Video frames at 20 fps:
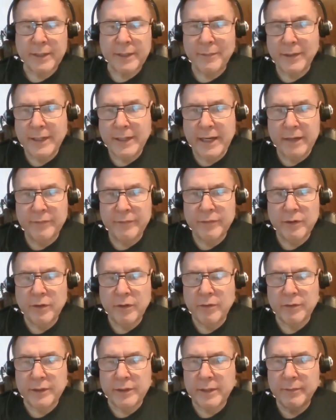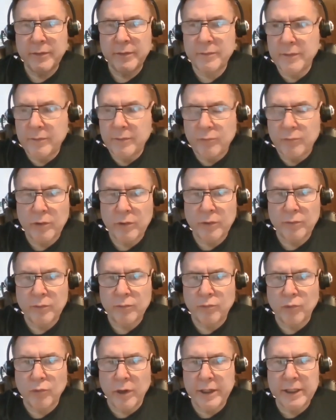They may not even know it. They may have been
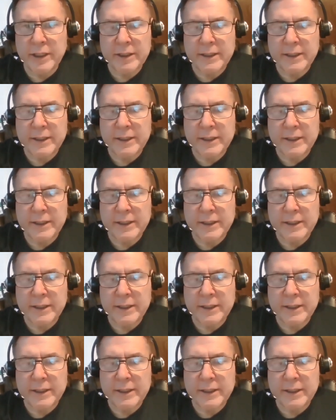running